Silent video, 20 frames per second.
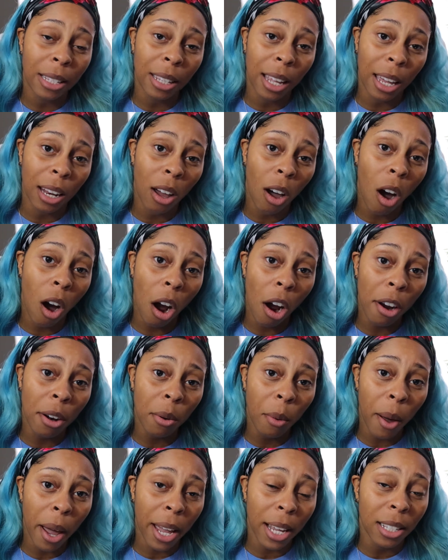Now the
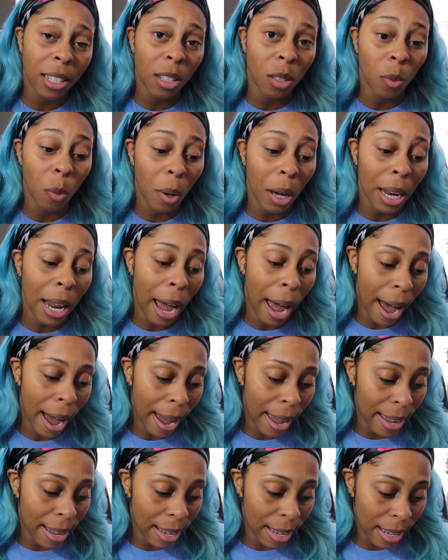hard wax is what
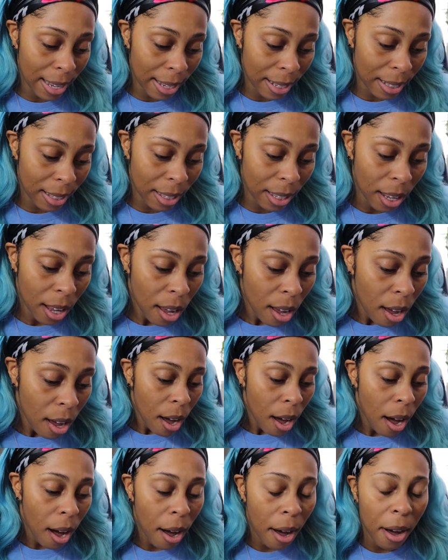I get,
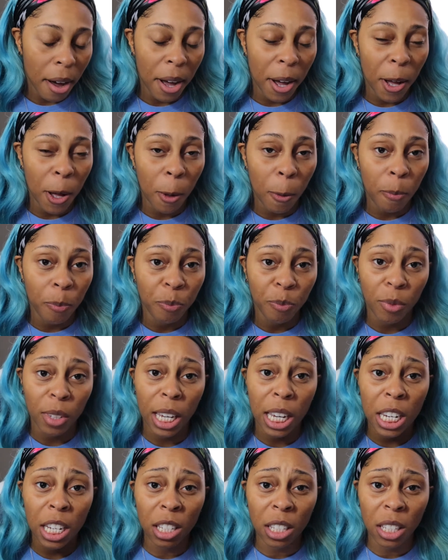
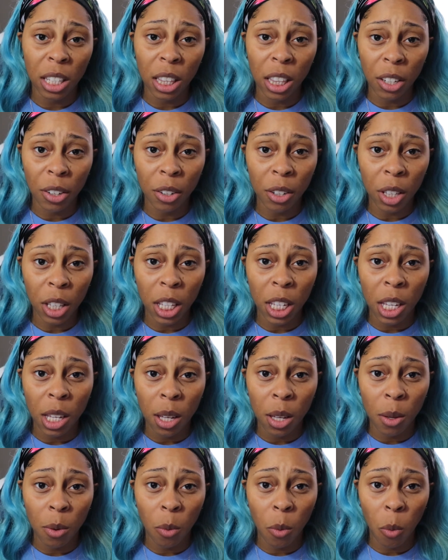and it's
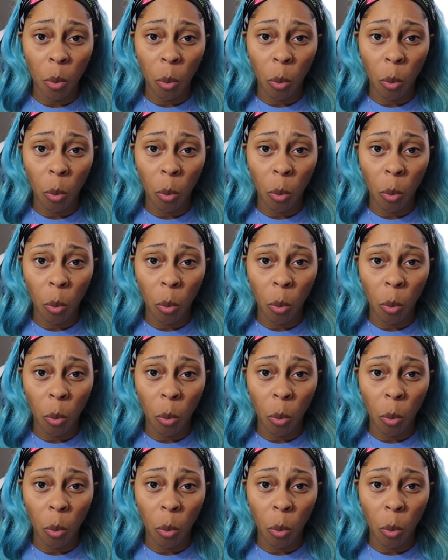literally